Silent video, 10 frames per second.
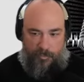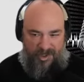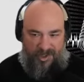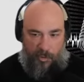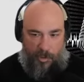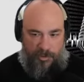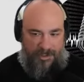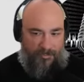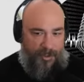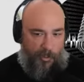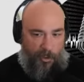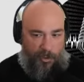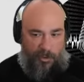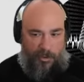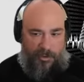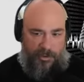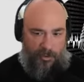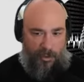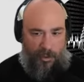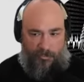what some people are
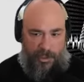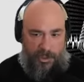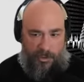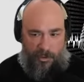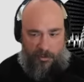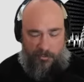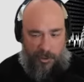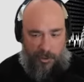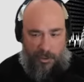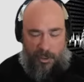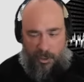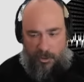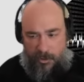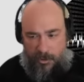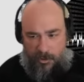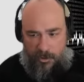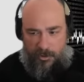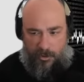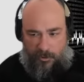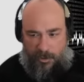consider automation of oh, you're
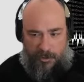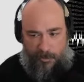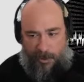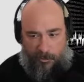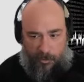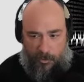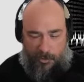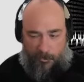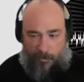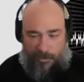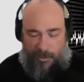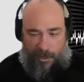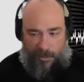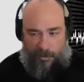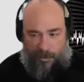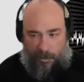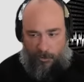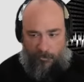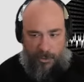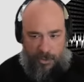using a touch panel or something like that.
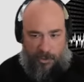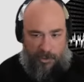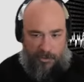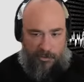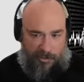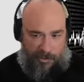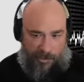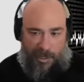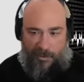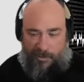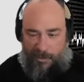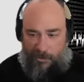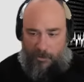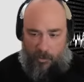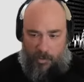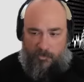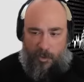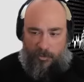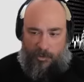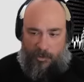Automation is, again, taking those
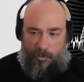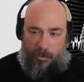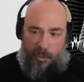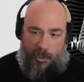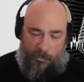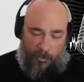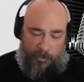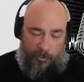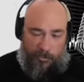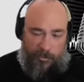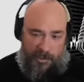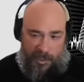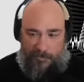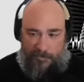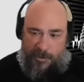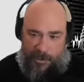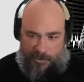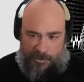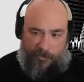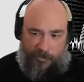multiple steps
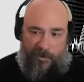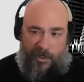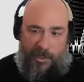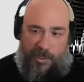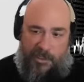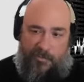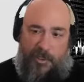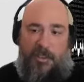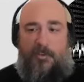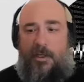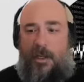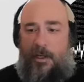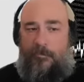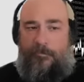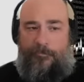and simplifying as much as we can.